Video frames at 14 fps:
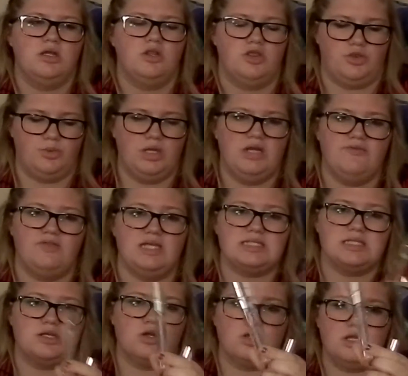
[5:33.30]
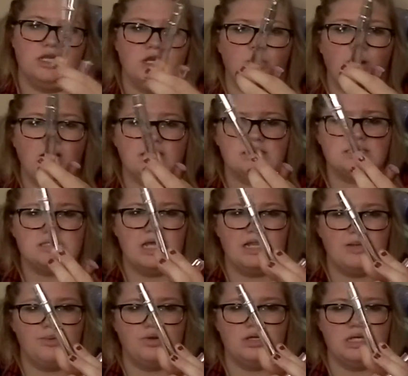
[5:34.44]
three of these little clear ones, and they
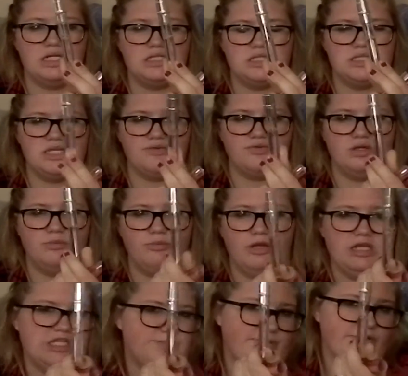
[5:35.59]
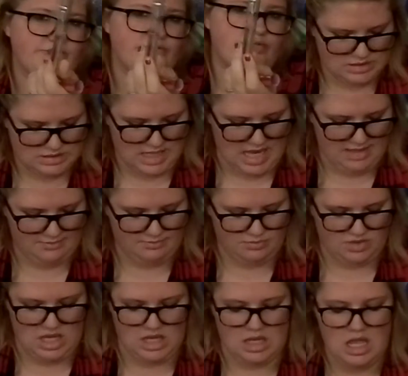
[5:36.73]
were each different Britney Spears set
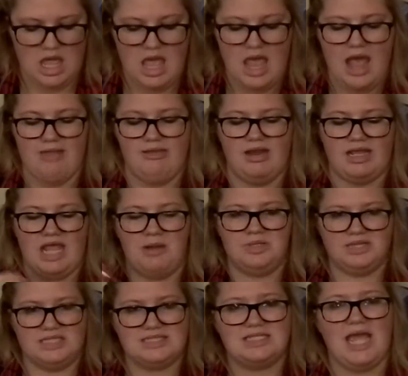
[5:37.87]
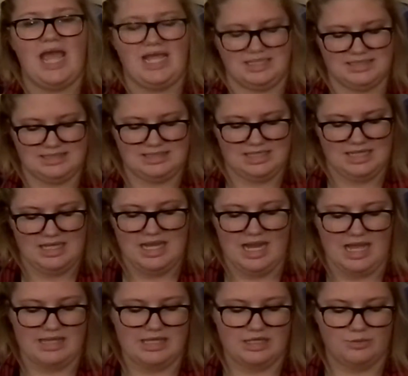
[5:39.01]
thing. And then it came with this case.
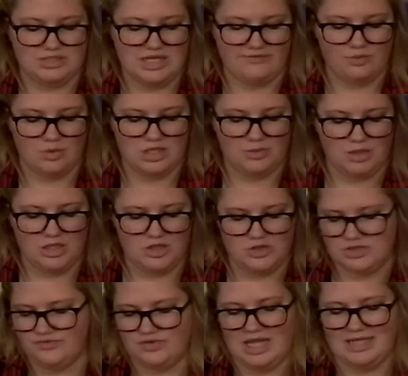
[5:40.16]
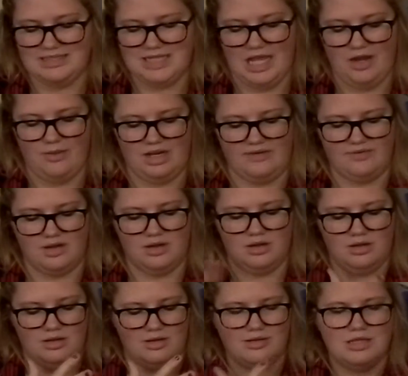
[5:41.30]
And then whichever one you want to use for that day or whatever,
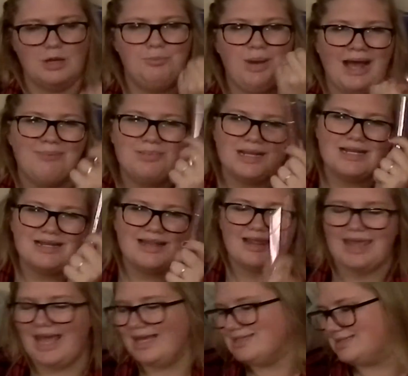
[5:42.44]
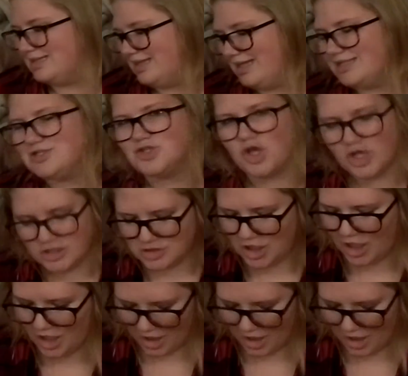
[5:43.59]
you pop it into the case and then it's good to